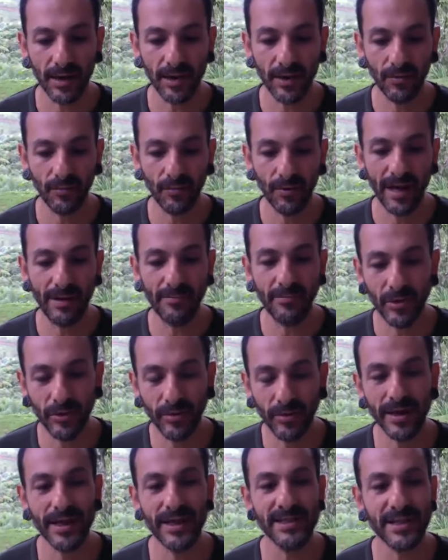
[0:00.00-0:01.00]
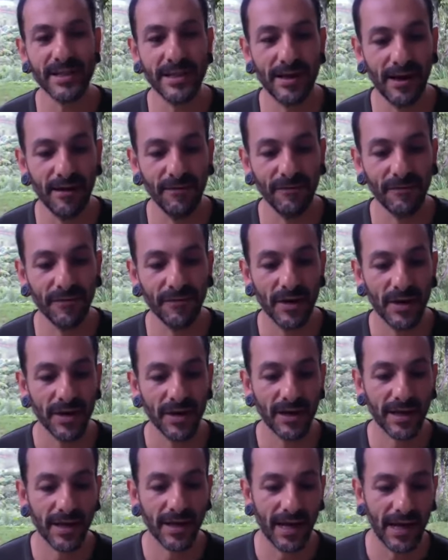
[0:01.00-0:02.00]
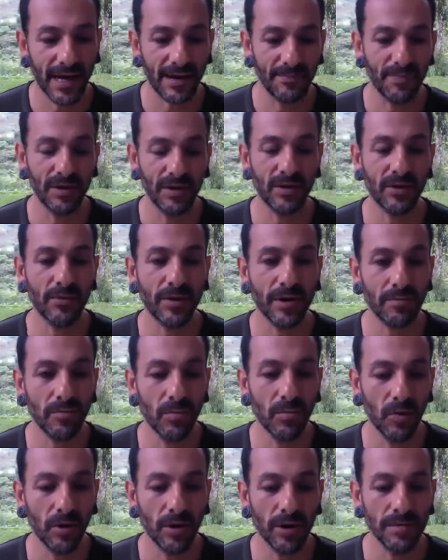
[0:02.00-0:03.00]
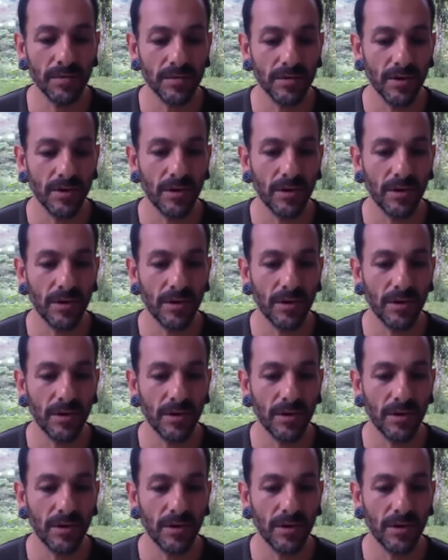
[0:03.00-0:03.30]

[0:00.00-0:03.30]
What I'm doing is enough. Can I be doing more?